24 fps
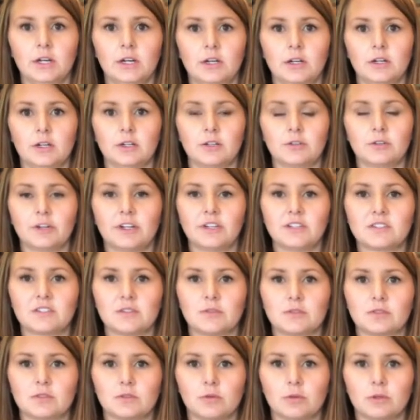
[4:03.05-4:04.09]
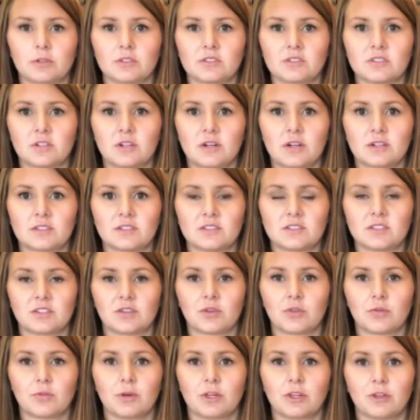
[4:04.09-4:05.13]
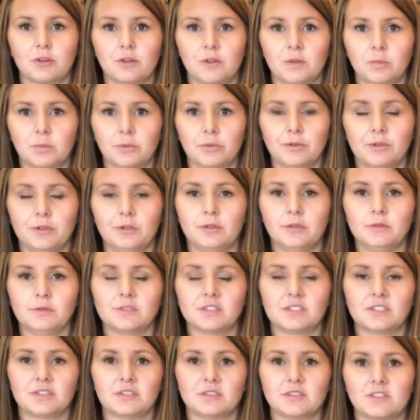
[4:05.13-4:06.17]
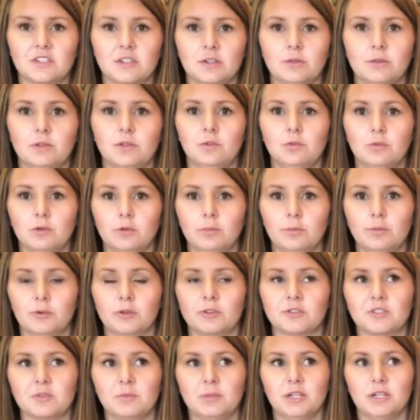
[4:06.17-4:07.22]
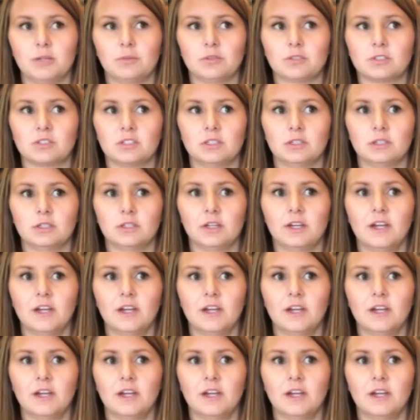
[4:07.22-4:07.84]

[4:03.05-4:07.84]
uh, graze those corn stalks until the weather improves and so you will want to be able to